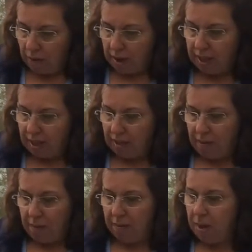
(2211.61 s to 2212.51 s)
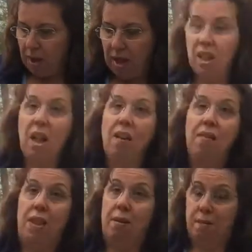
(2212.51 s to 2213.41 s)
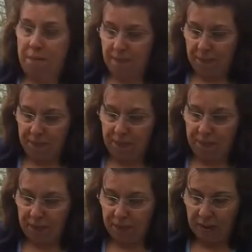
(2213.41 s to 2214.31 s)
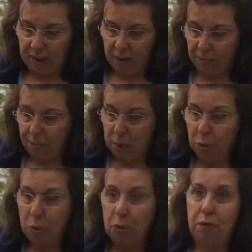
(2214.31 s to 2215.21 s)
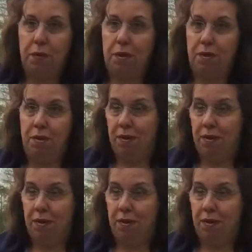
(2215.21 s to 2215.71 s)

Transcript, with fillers: six of them. I love them. They're beautiful.